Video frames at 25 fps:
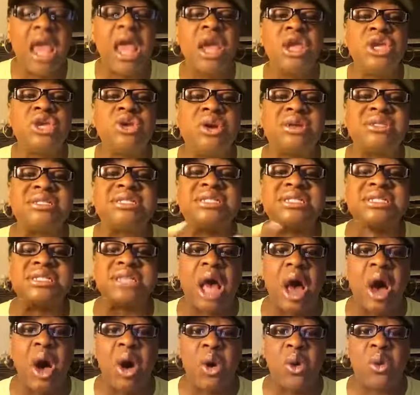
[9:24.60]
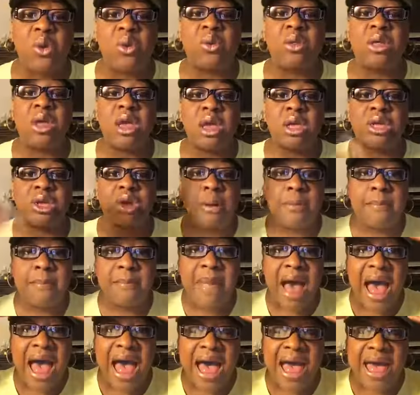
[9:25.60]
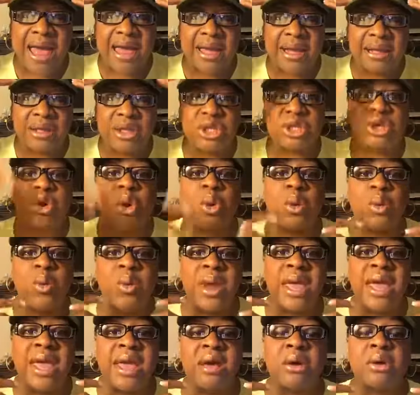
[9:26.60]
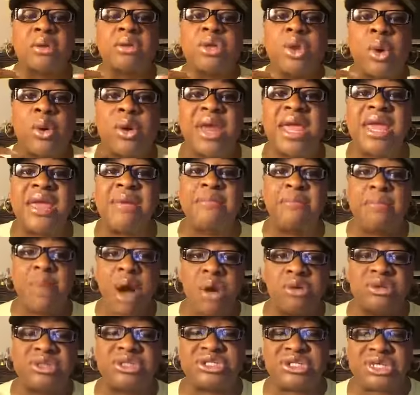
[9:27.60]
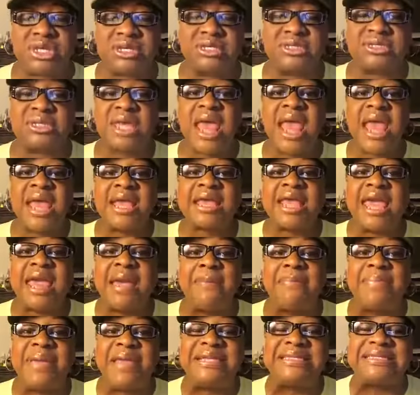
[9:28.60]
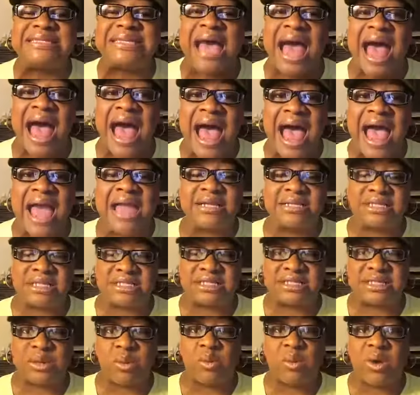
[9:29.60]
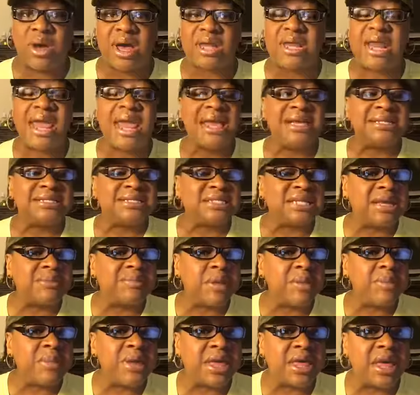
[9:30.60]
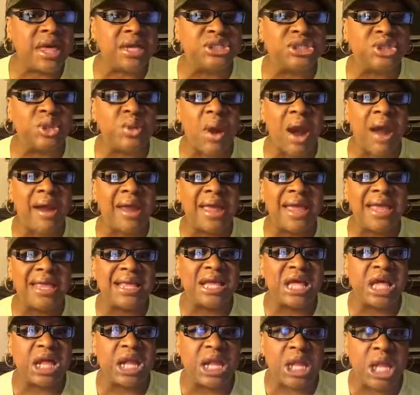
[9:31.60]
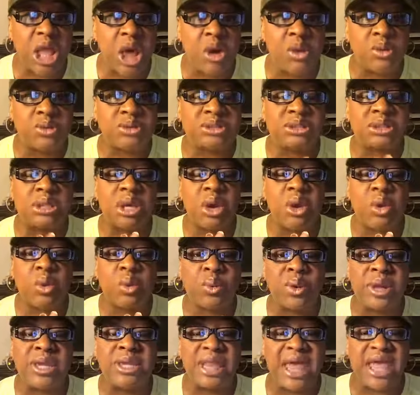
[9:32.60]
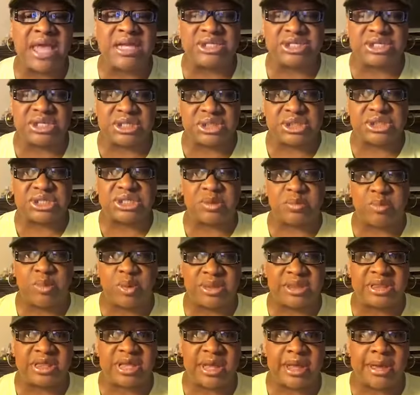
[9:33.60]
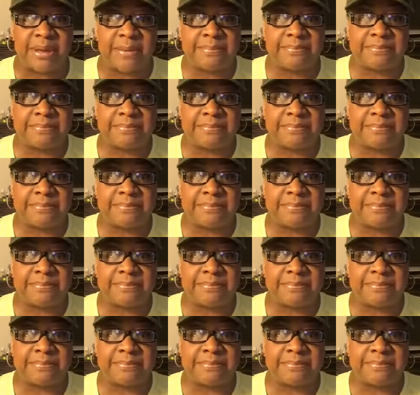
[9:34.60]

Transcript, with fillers: Your soul, your mind, your will, your emotions can be tied to someone simply because you are in close relationship with them.